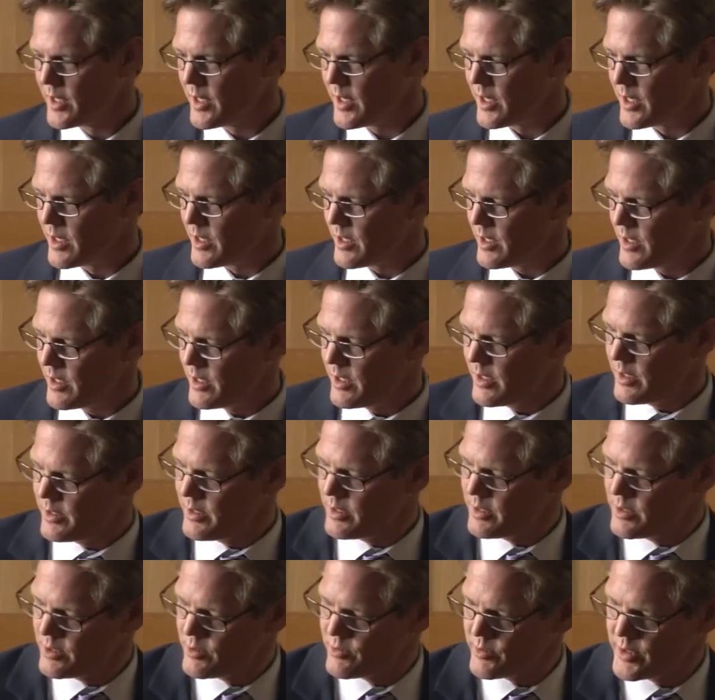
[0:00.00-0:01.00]
uh, uh,
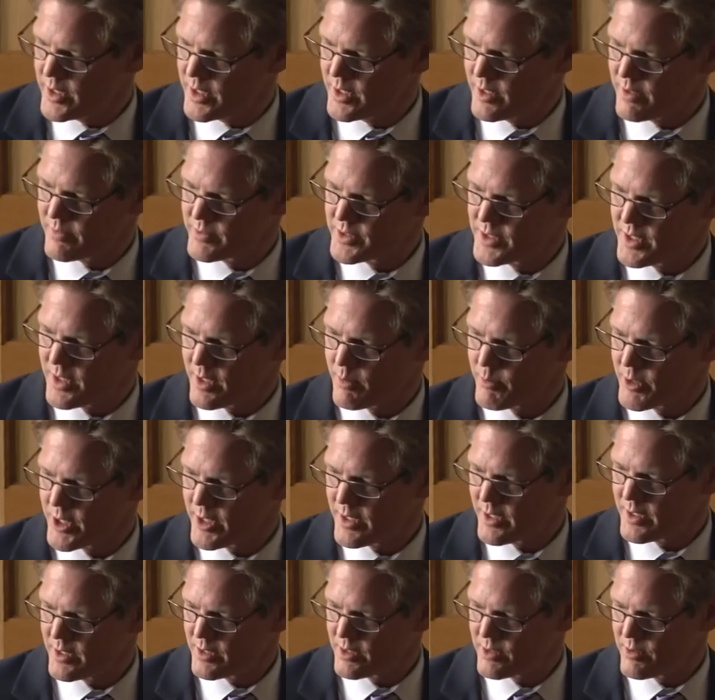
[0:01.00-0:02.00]
the degree of stigma
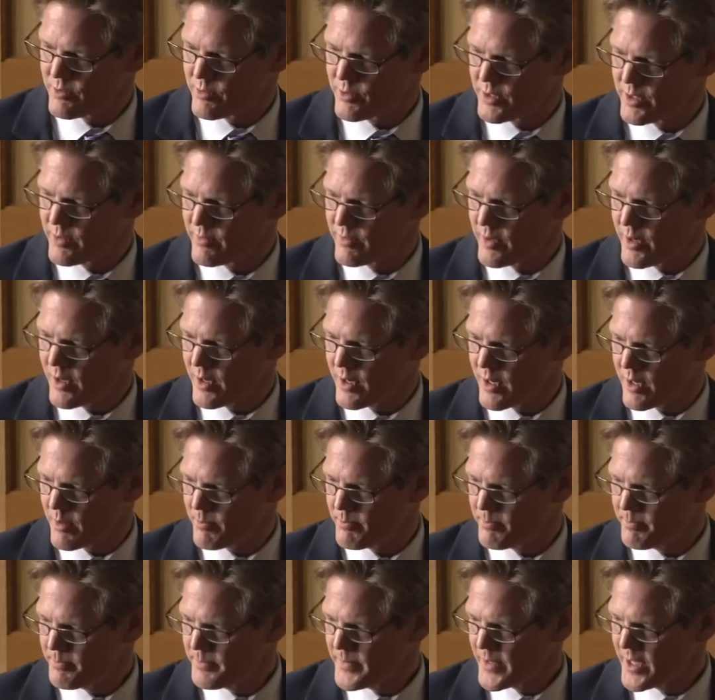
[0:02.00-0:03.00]
and the degree of harm.